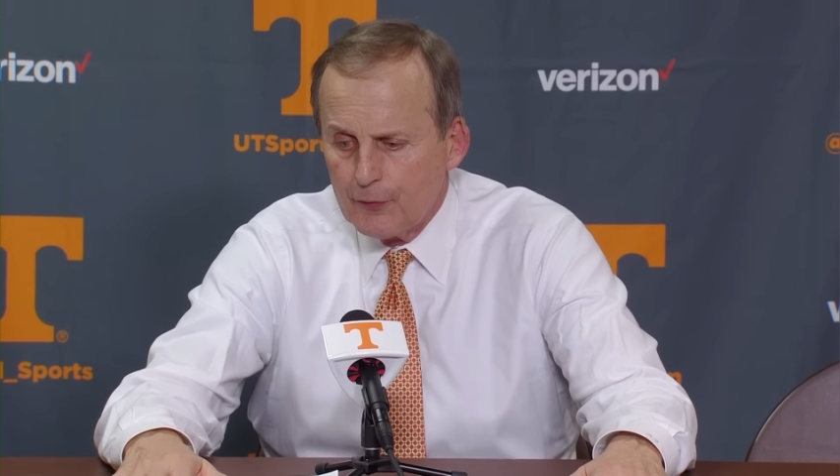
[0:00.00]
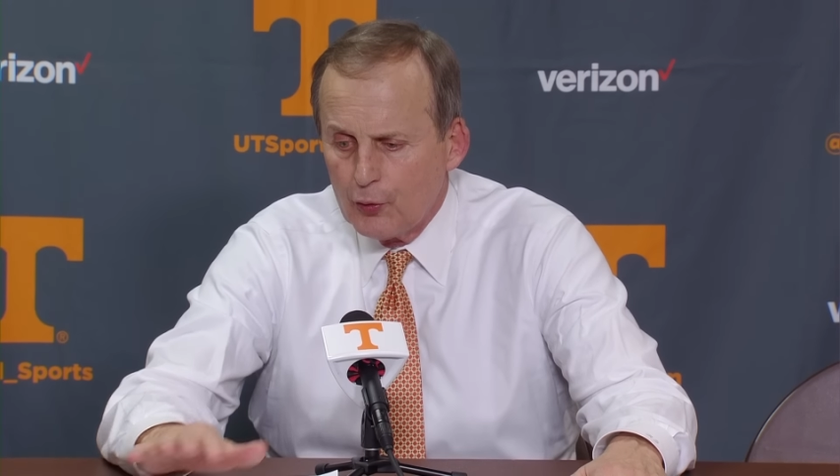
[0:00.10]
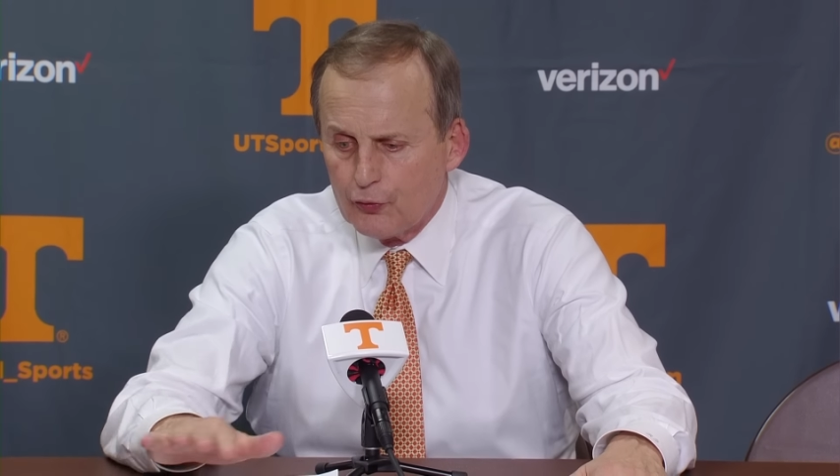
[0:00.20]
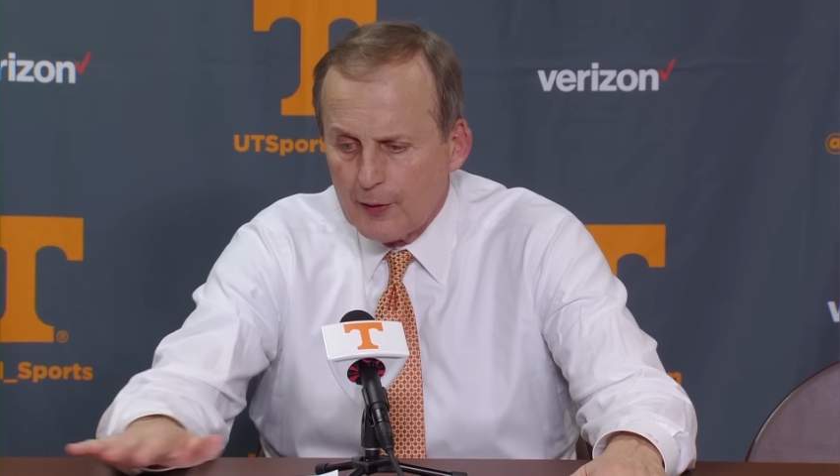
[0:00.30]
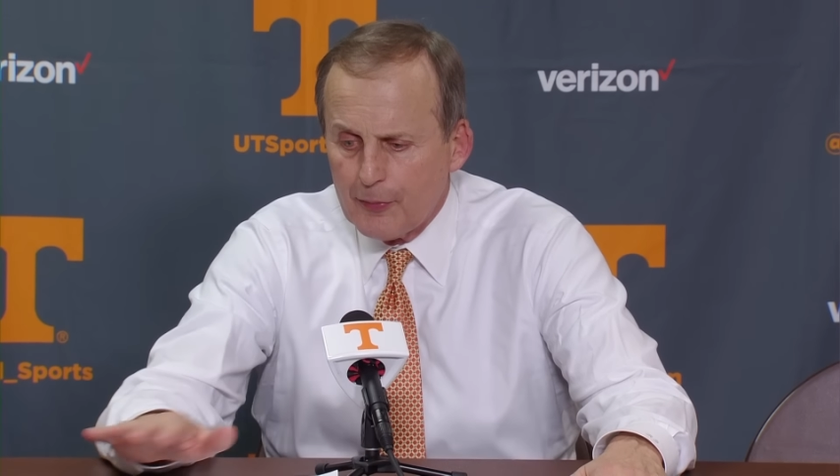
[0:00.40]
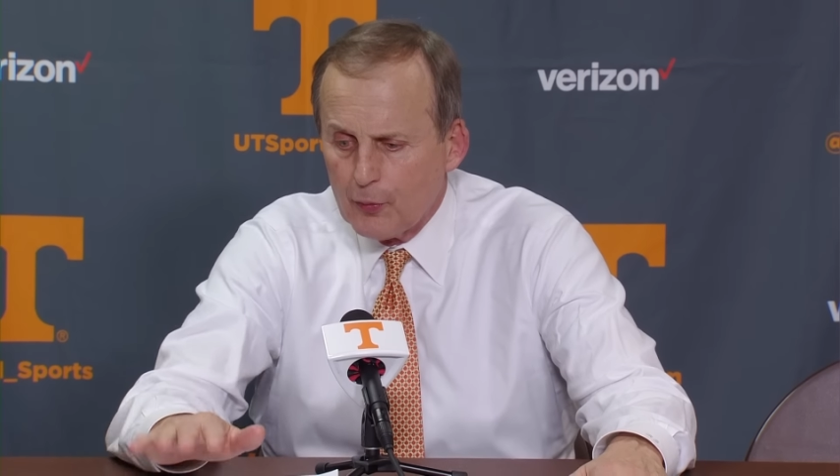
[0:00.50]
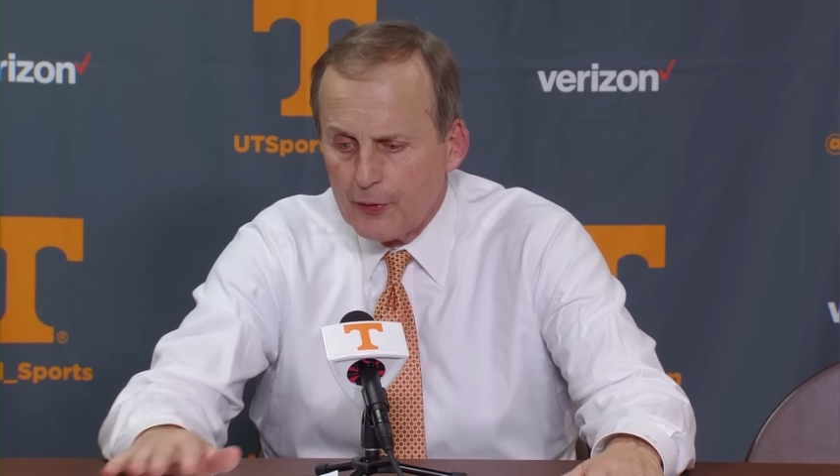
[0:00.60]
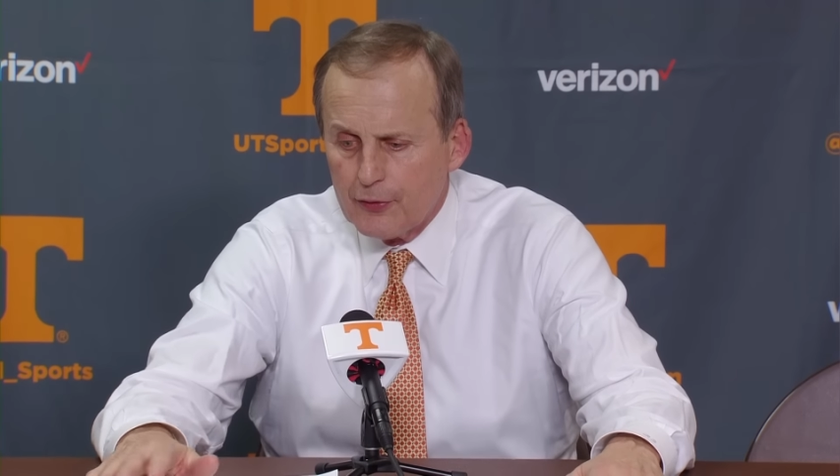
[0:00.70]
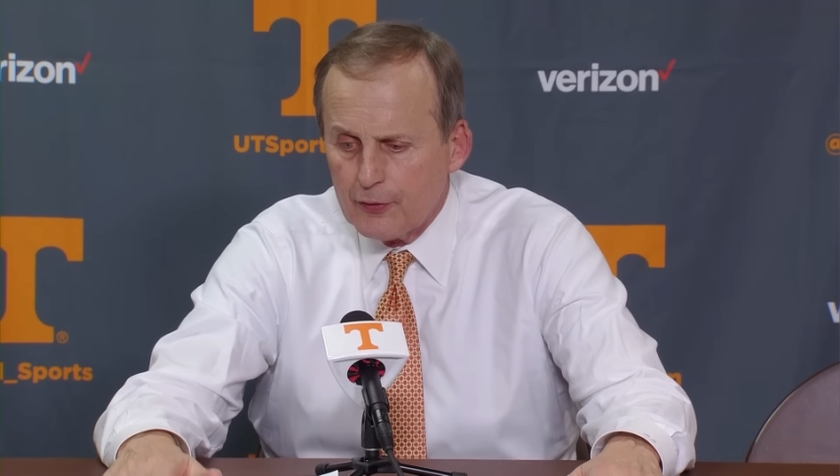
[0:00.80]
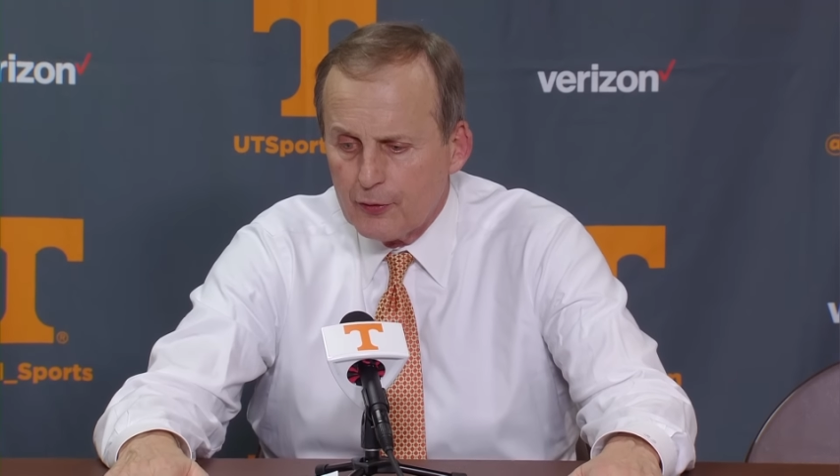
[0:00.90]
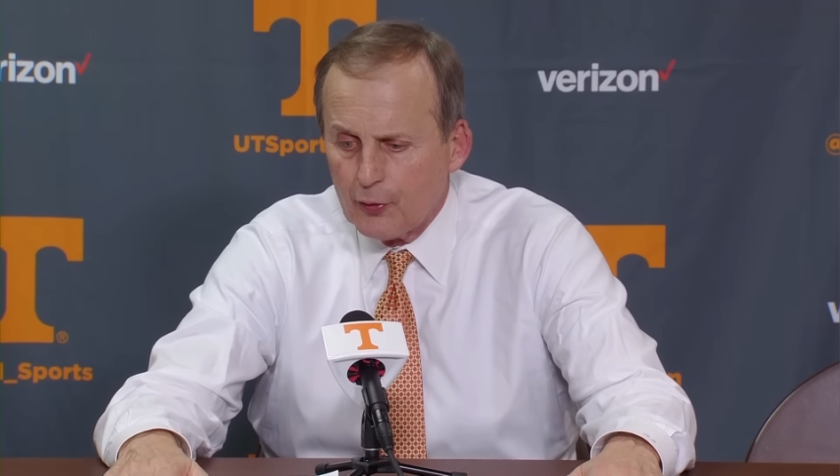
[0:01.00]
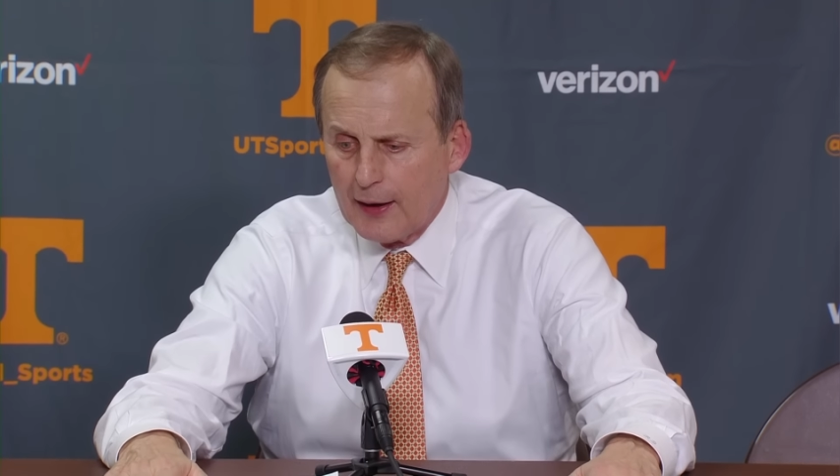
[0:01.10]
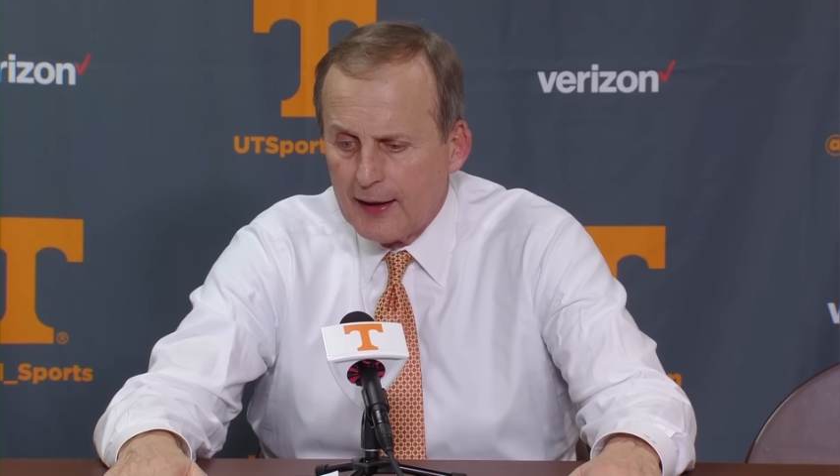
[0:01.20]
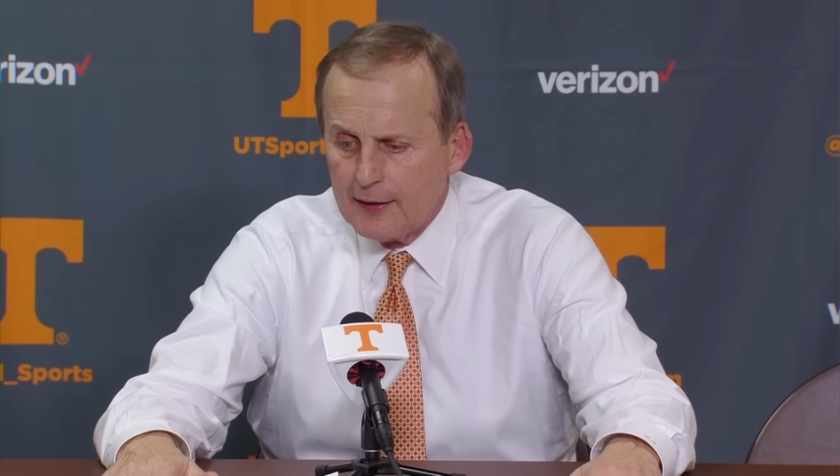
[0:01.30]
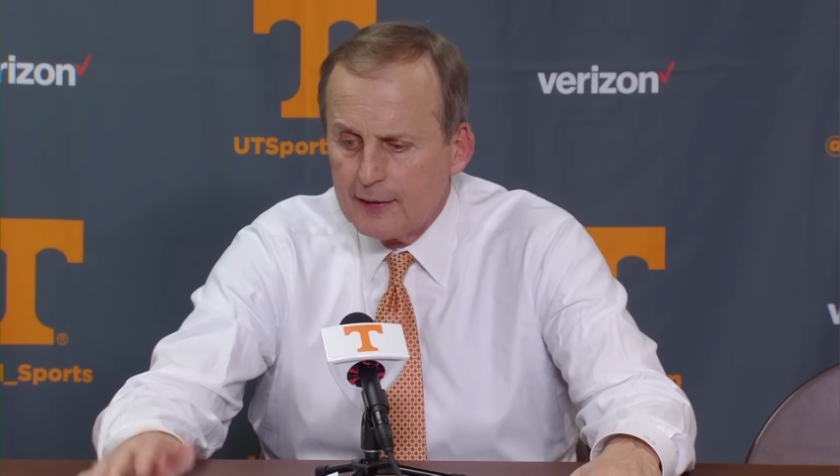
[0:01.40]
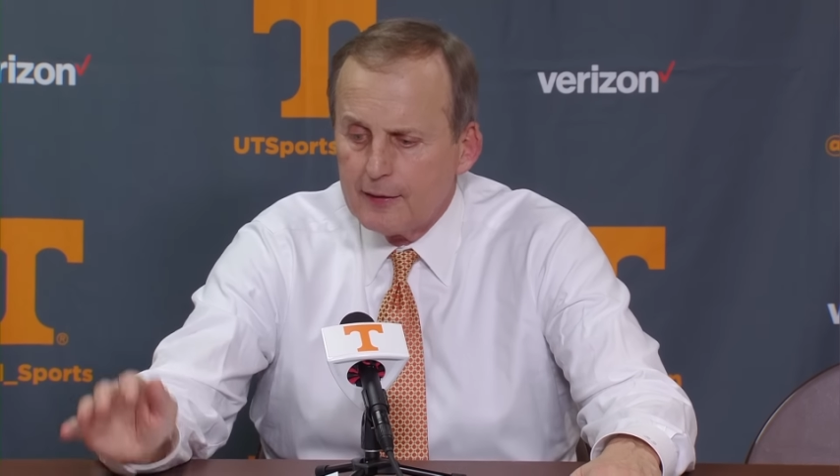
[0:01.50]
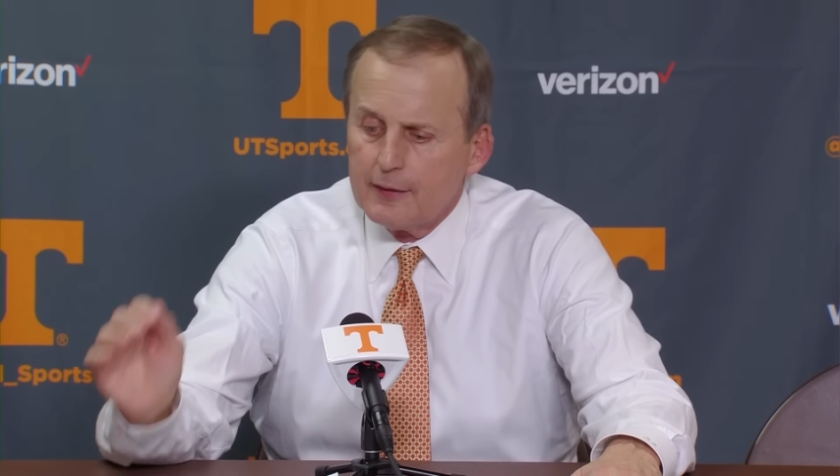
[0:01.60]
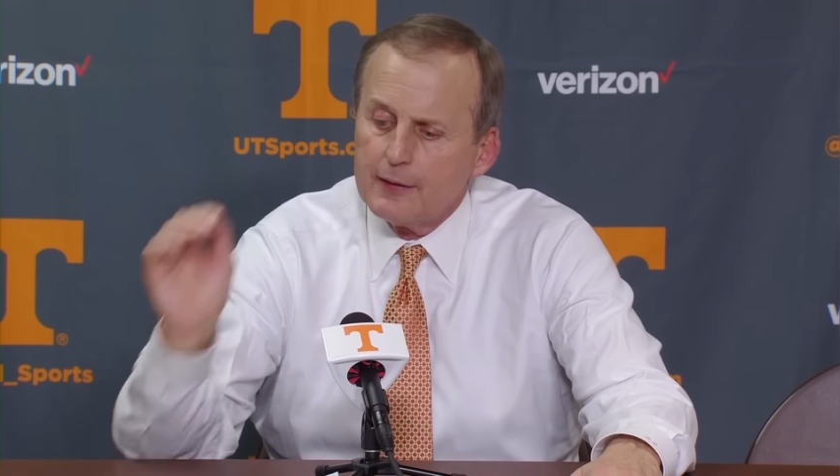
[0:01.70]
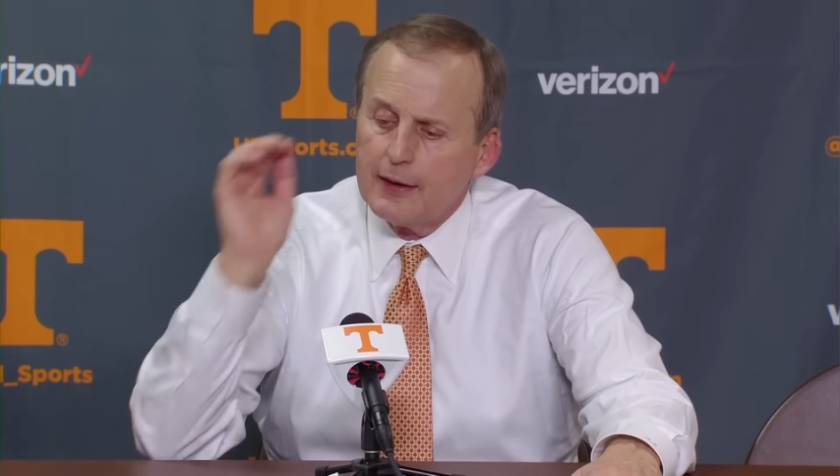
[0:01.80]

do something with Grant and,